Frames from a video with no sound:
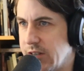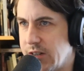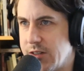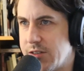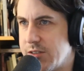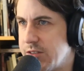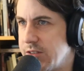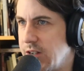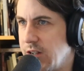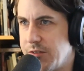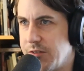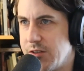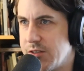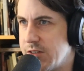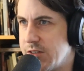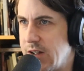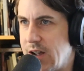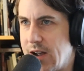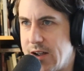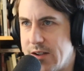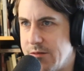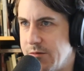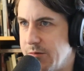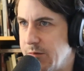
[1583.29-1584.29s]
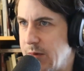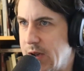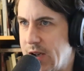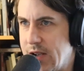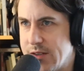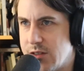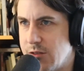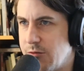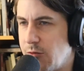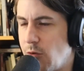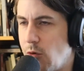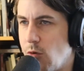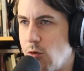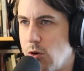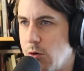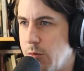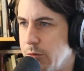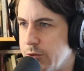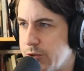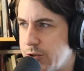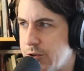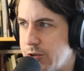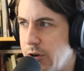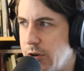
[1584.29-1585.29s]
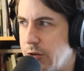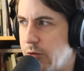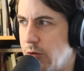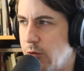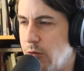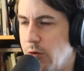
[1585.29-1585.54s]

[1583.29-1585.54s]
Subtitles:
It's not this massive, horrible struggle.